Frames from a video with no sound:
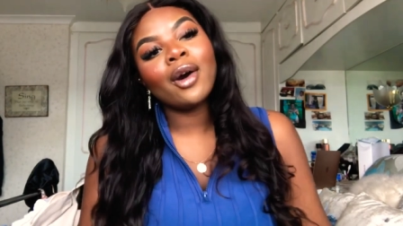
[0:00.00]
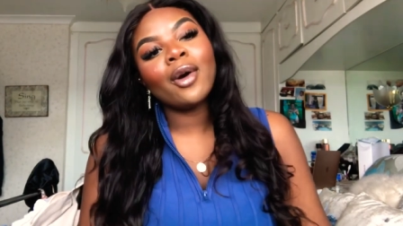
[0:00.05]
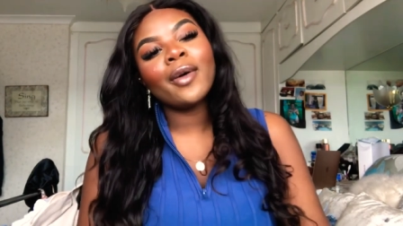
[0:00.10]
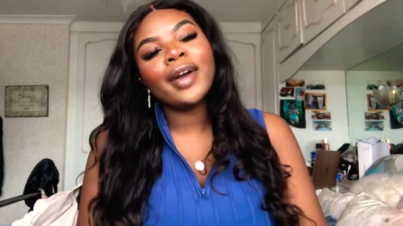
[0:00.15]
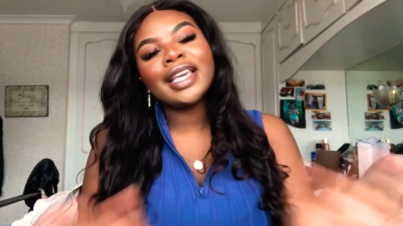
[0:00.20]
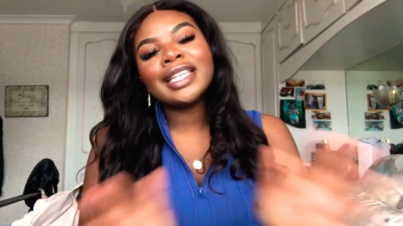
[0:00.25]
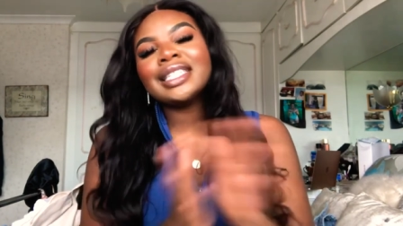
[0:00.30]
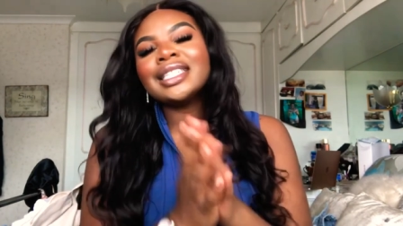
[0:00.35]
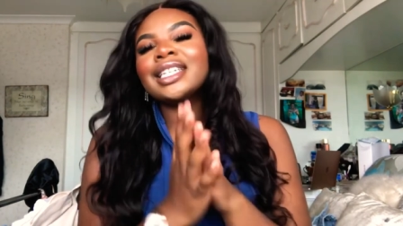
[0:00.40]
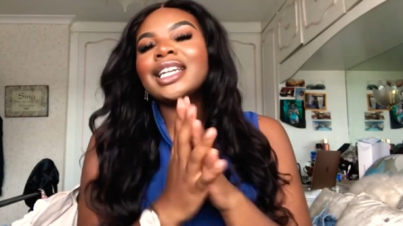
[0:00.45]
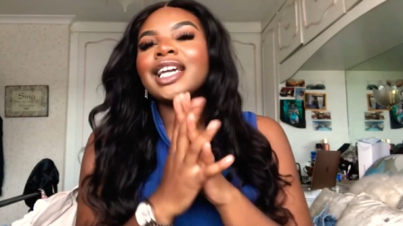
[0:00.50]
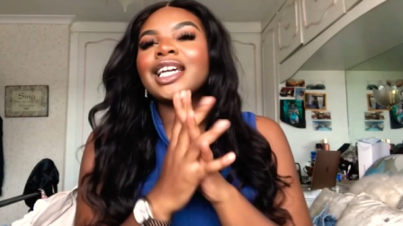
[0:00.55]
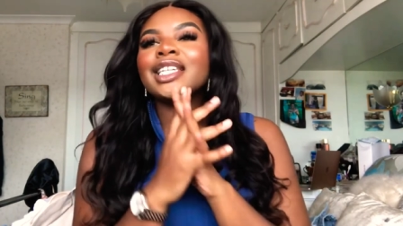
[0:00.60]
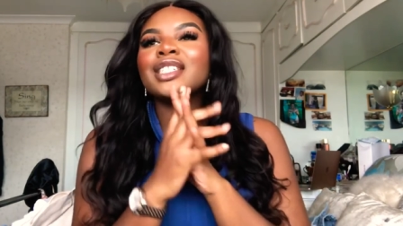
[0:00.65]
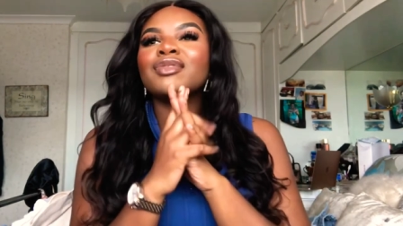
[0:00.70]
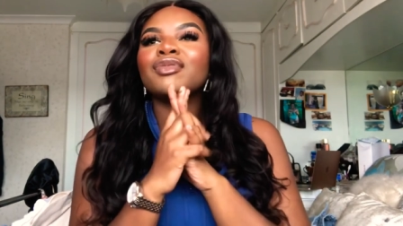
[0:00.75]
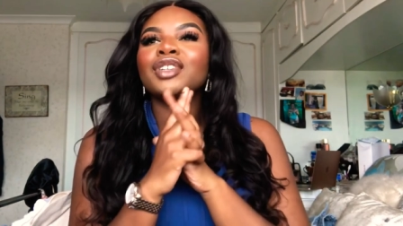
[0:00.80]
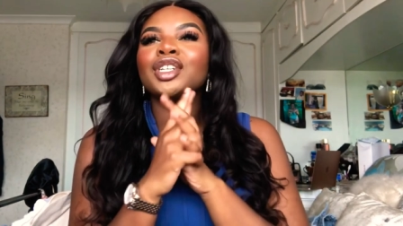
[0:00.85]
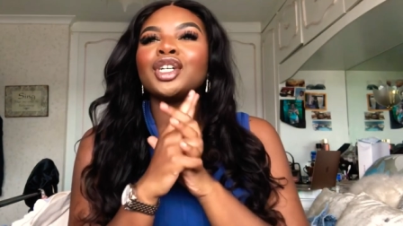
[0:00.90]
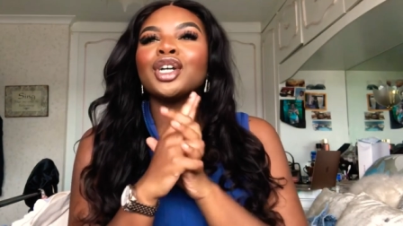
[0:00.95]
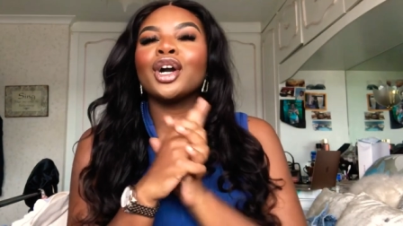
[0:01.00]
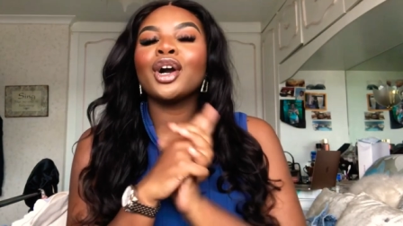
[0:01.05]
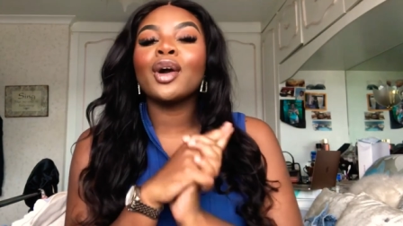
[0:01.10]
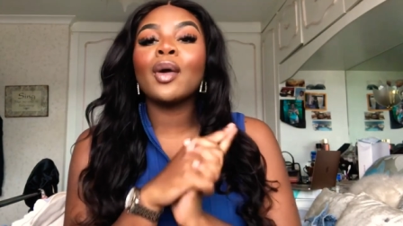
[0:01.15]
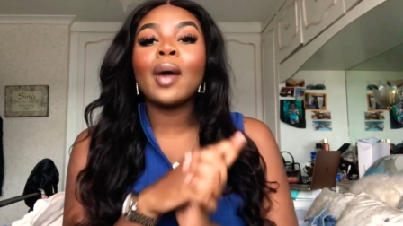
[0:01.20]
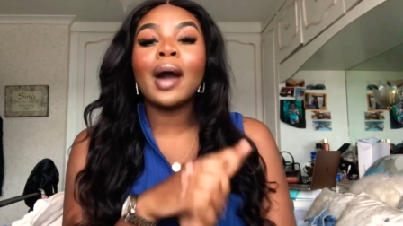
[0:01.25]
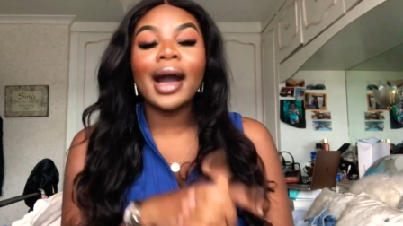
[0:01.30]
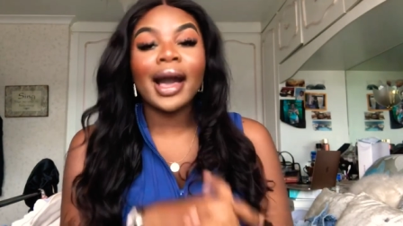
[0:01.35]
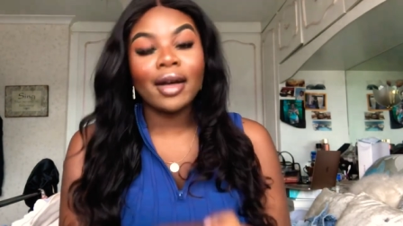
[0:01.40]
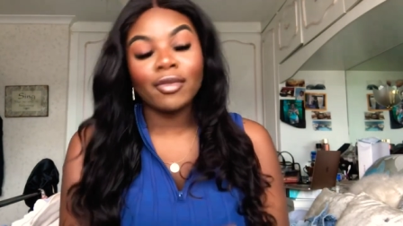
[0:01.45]
In today's video
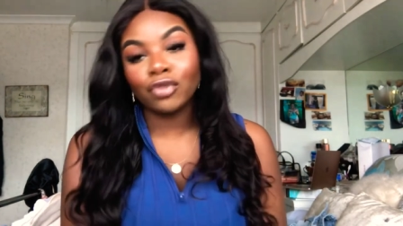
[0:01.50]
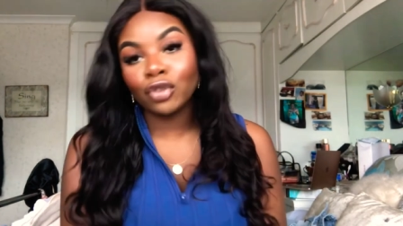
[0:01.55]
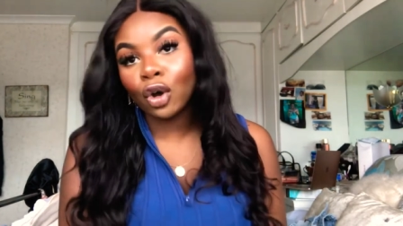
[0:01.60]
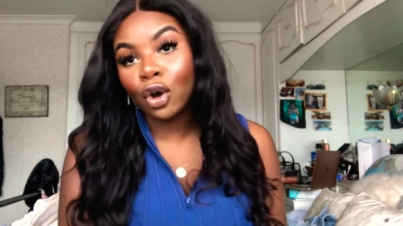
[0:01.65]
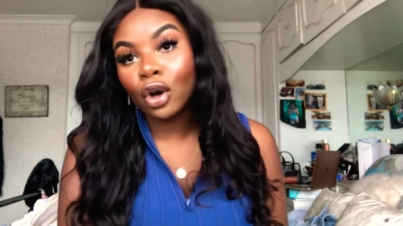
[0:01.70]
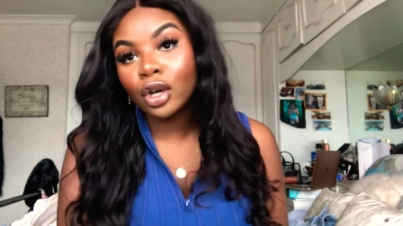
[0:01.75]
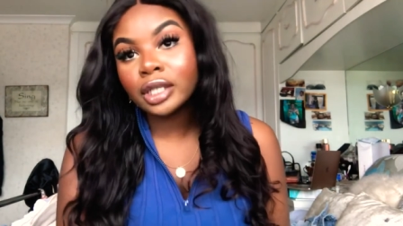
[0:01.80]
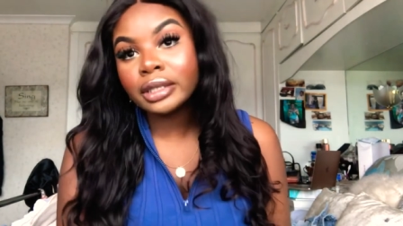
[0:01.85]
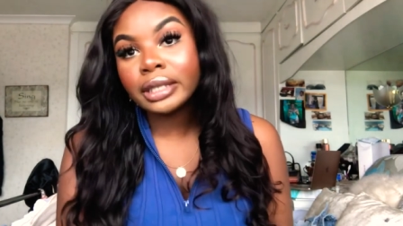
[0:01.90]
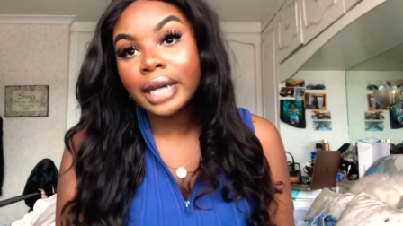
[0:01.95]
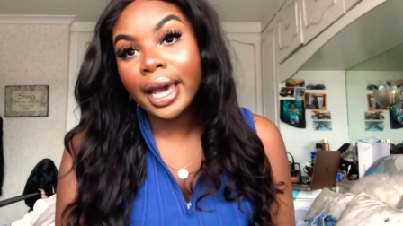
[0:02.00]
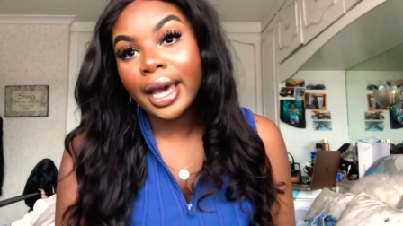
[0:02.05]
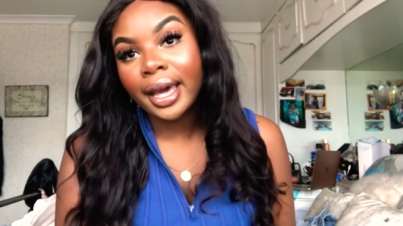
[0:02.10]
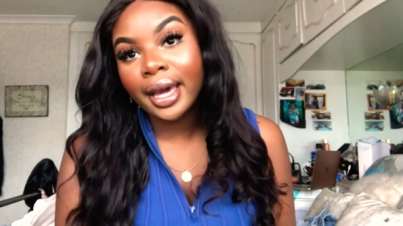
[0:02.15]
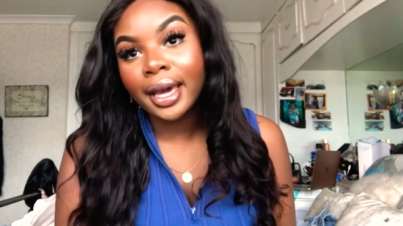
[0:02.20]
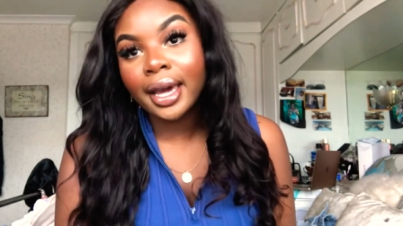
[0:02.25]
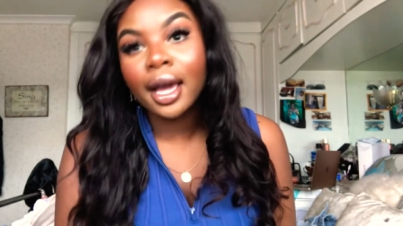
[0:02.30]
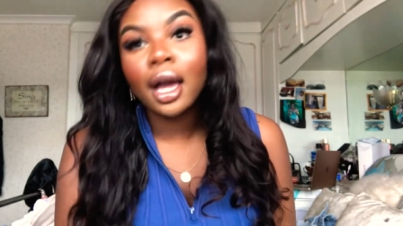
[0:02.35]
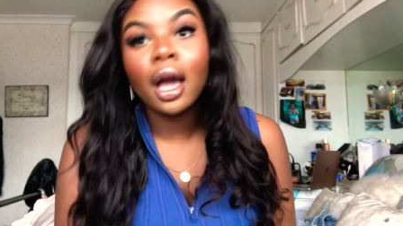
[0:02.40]
I've got a